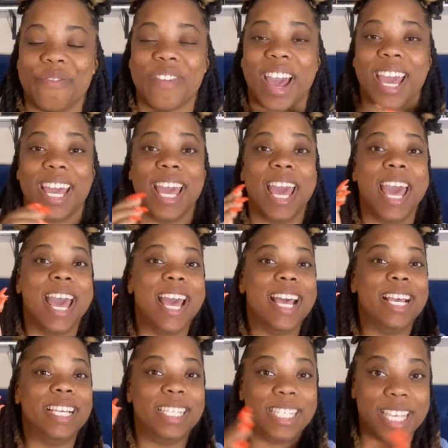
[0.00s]
I
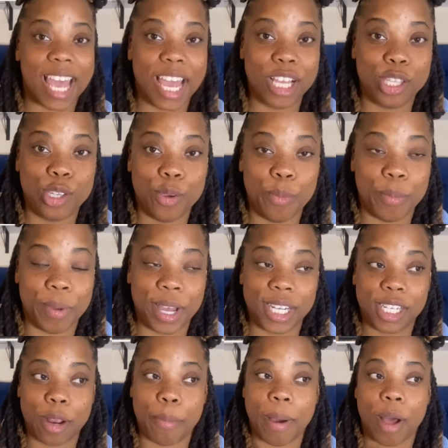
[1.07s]
say too much
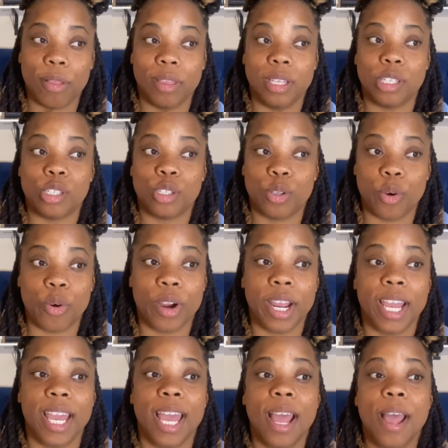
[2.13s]
about the
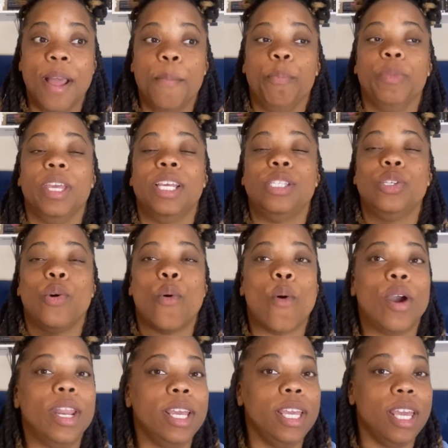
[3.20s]
story, it's
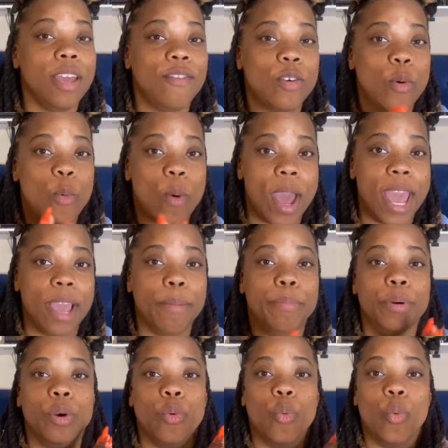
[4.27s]
going to give away
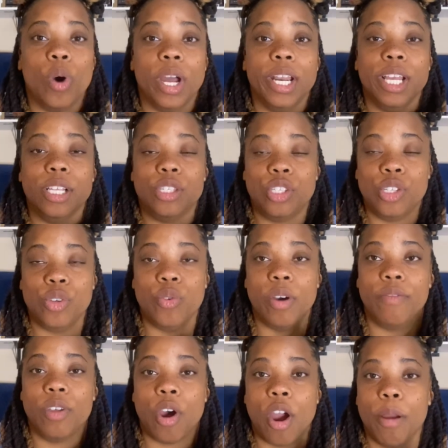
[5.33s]
book 1 and 2 of
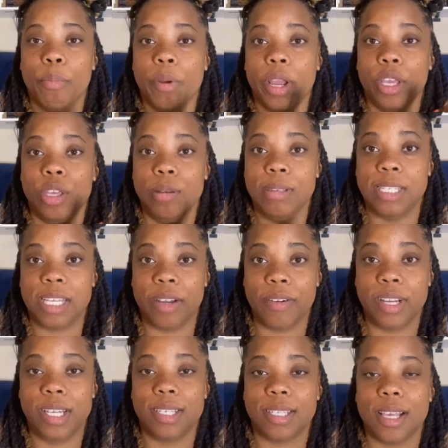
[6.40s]
the Heartbreak You
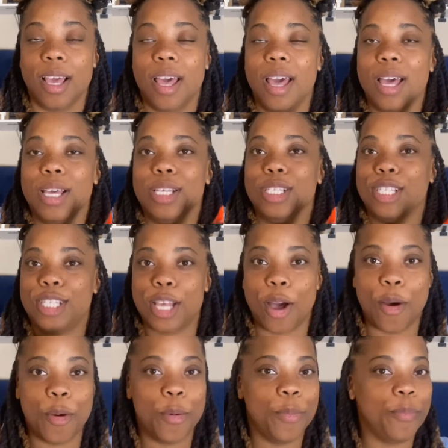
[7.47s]
series.
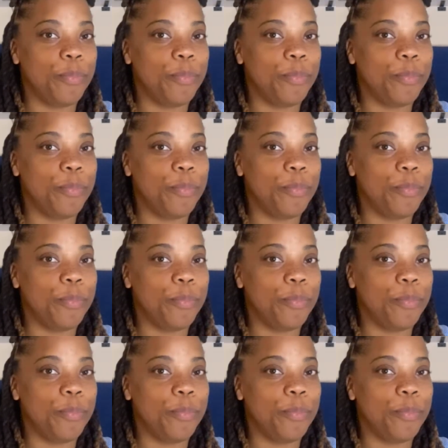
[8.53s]
So